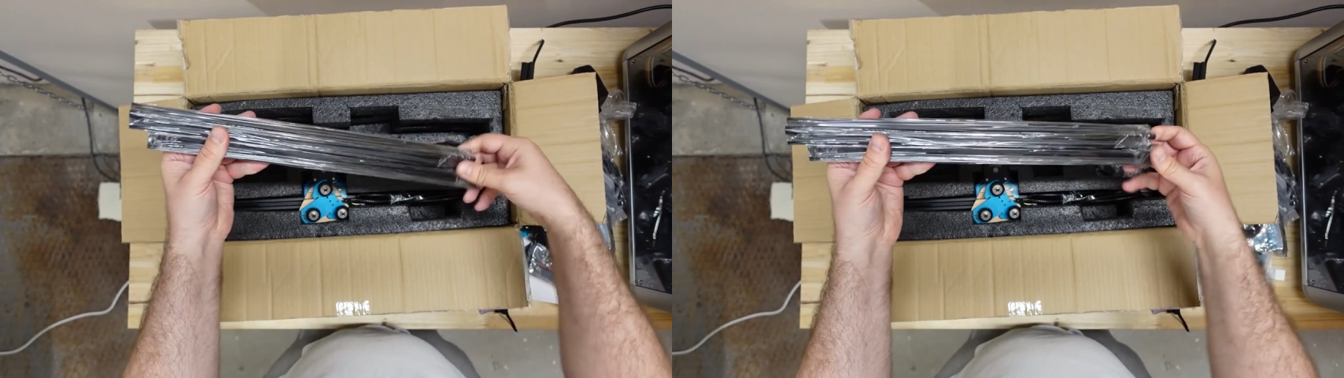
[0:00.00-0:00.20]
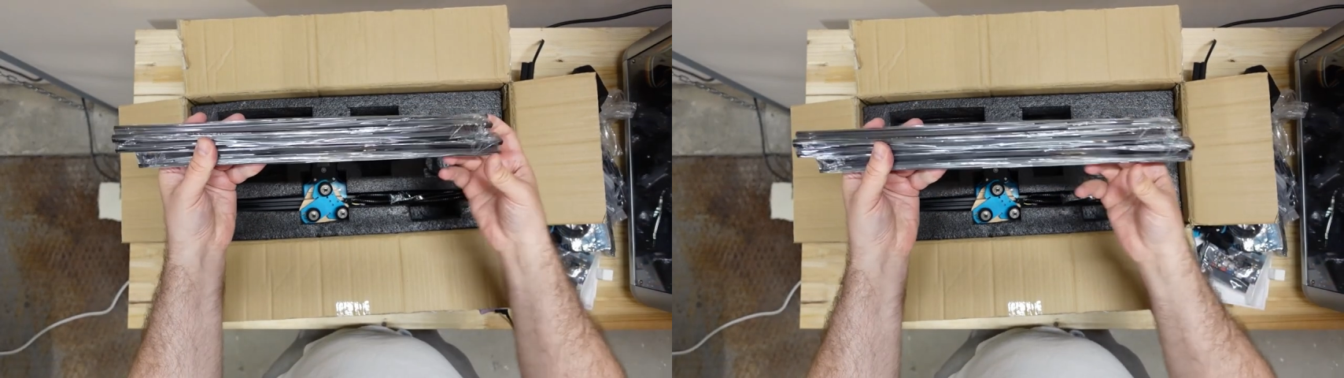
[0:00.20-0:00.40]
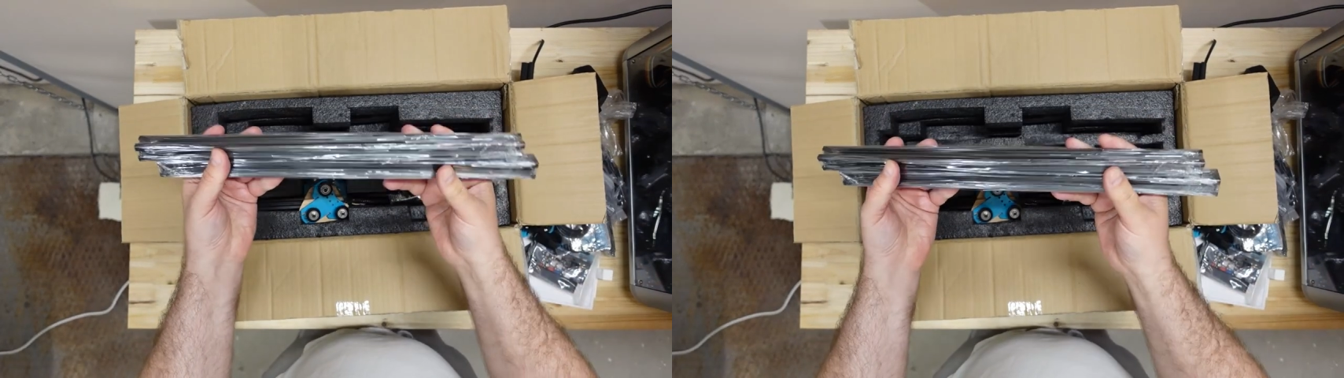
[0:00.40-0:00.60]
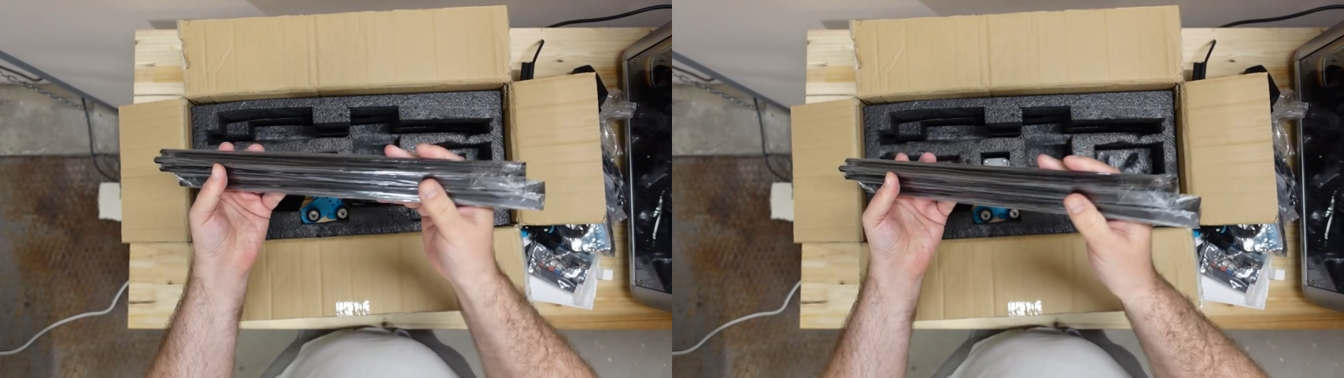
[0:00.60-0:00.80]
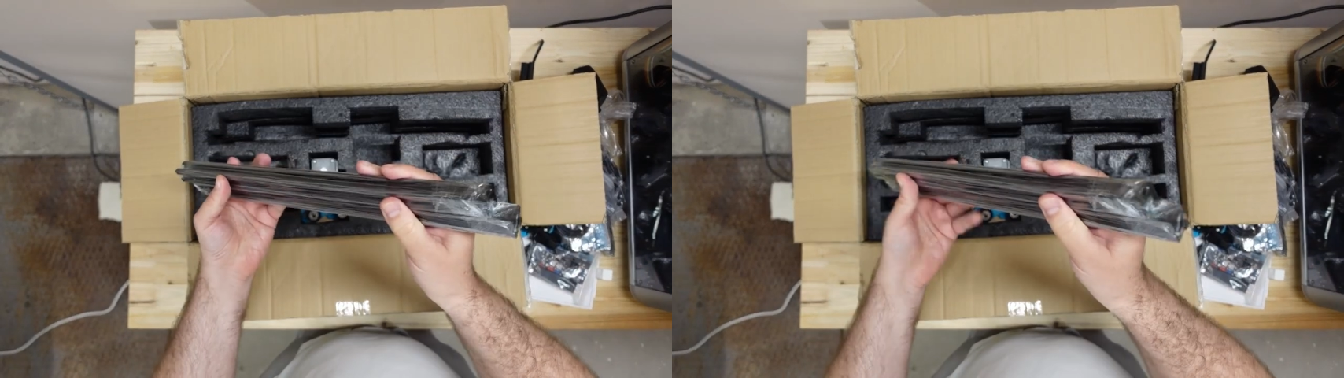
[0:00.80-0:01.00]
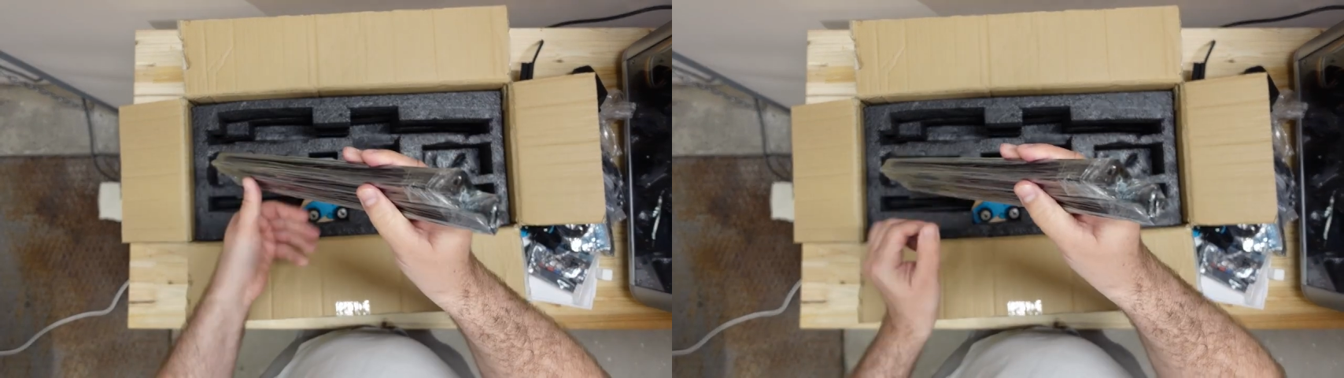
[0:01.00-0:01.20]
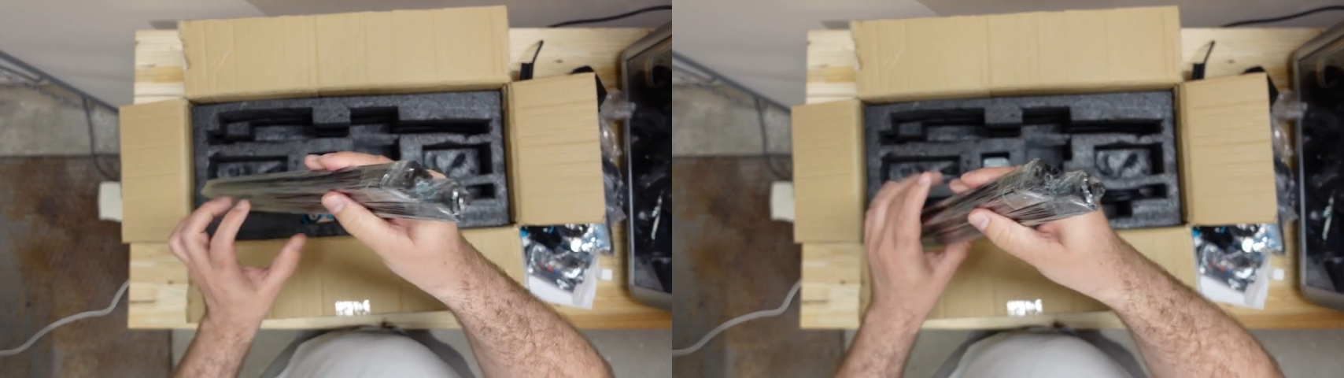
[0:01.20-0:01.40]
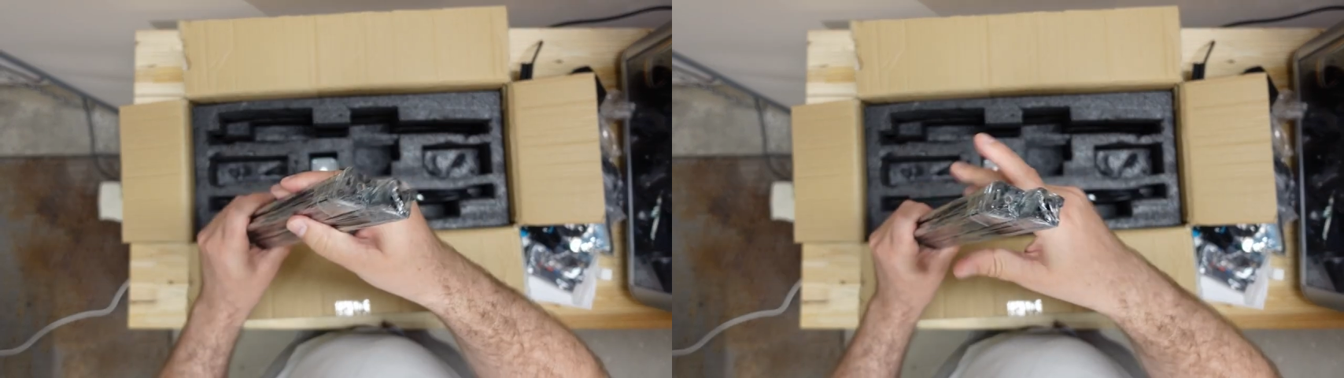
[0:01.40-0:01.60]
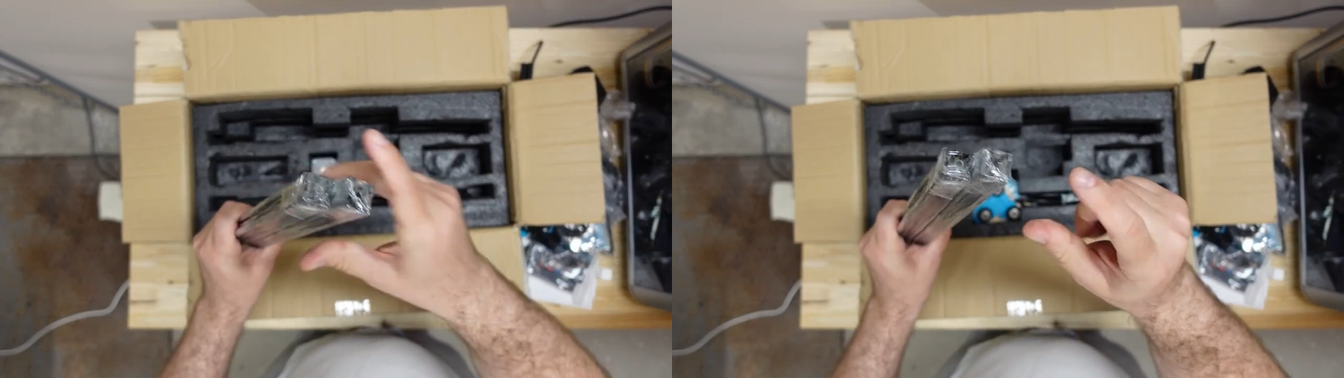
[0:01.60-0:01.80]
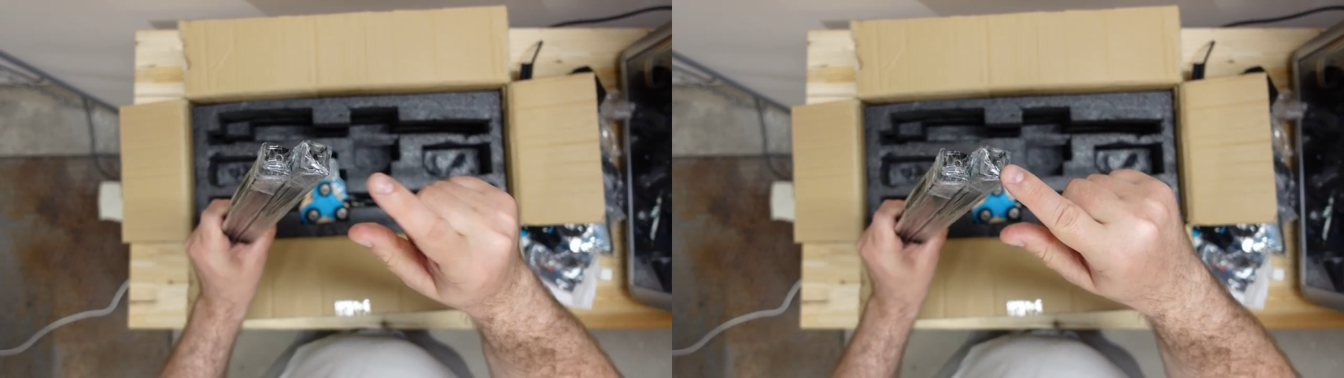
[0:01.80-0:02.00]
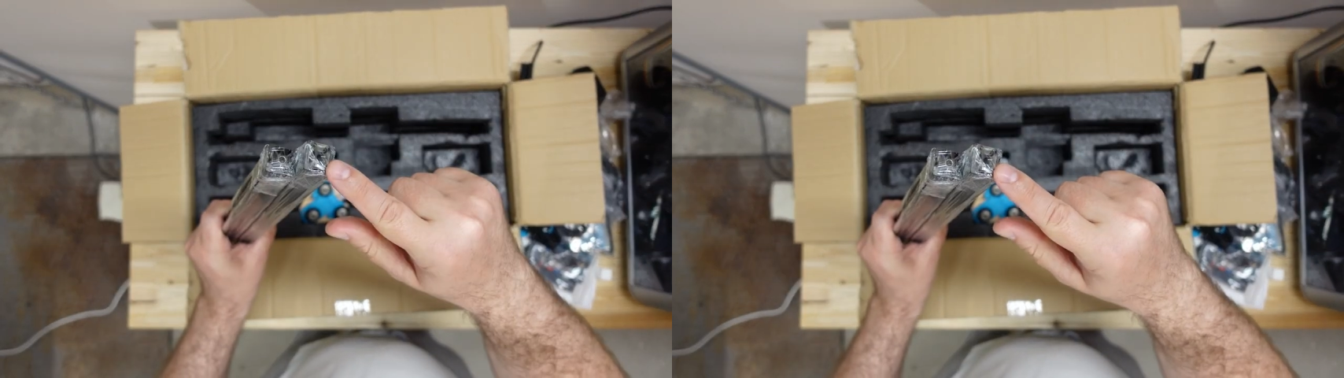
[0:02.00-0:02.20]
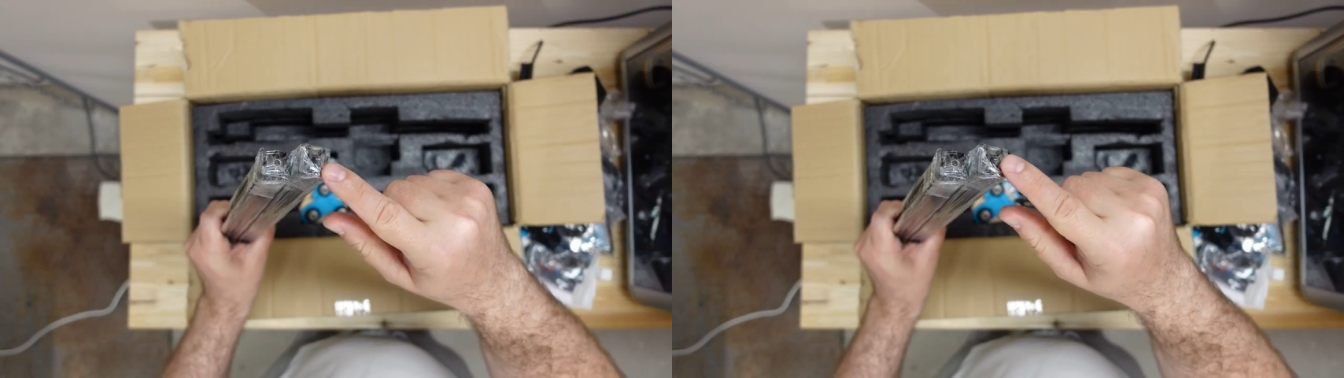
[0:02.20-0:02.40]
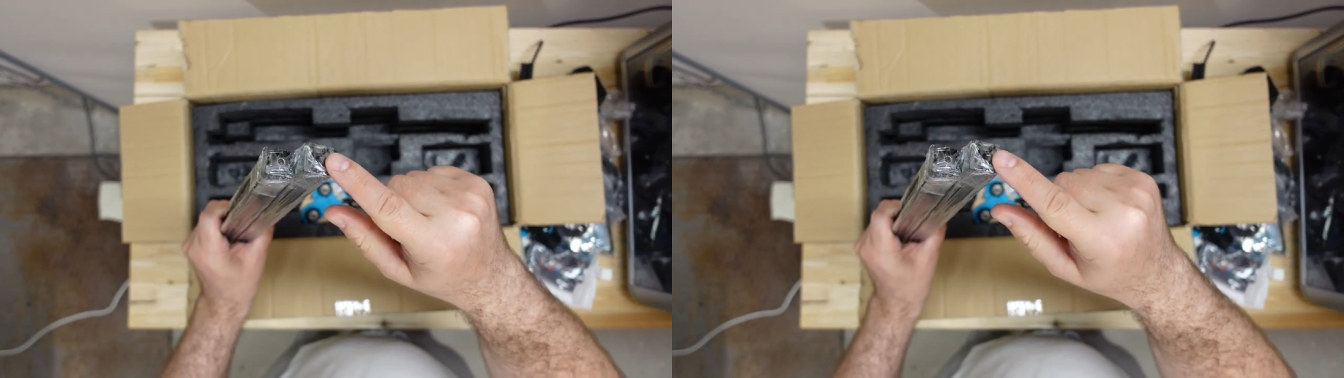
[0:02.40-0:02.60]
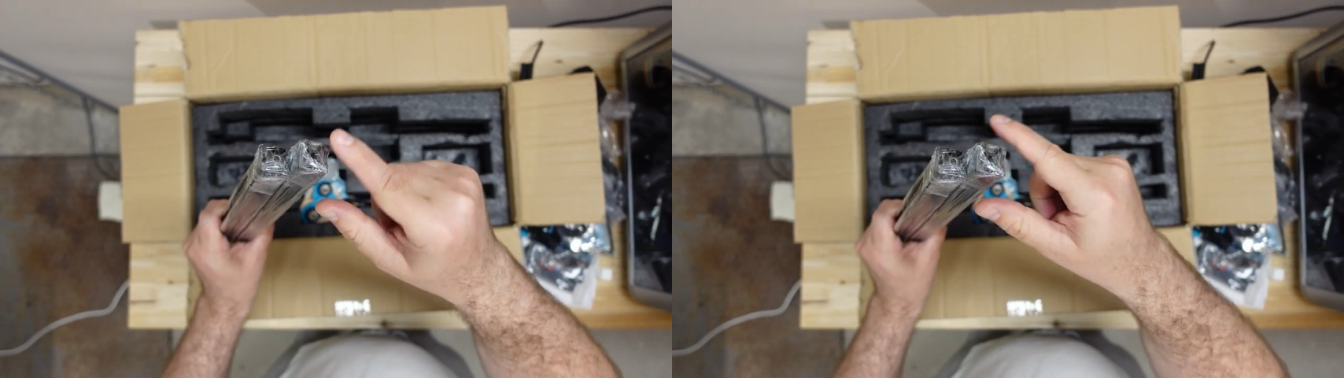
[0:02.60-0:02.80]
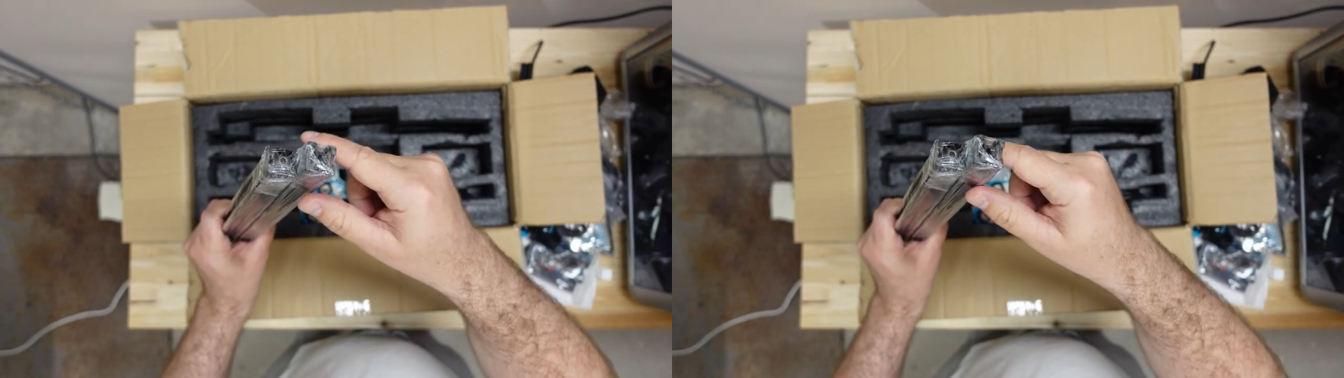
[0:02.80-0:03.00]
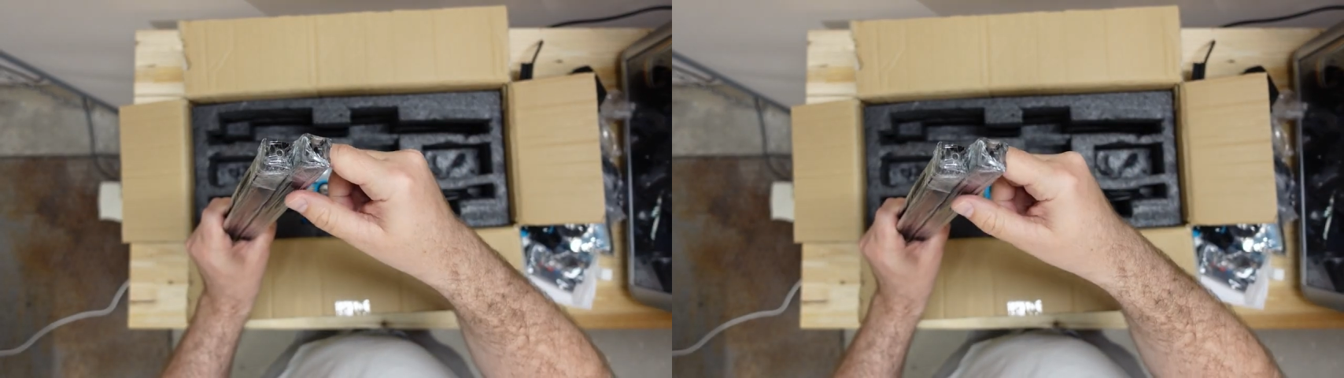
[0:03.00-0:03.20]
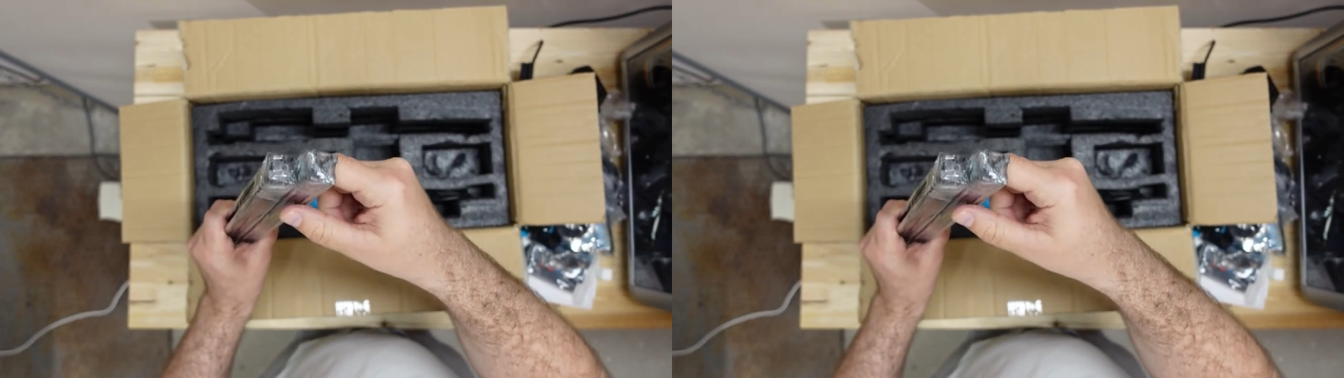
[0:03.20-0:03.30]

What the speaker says: (no speaker visible)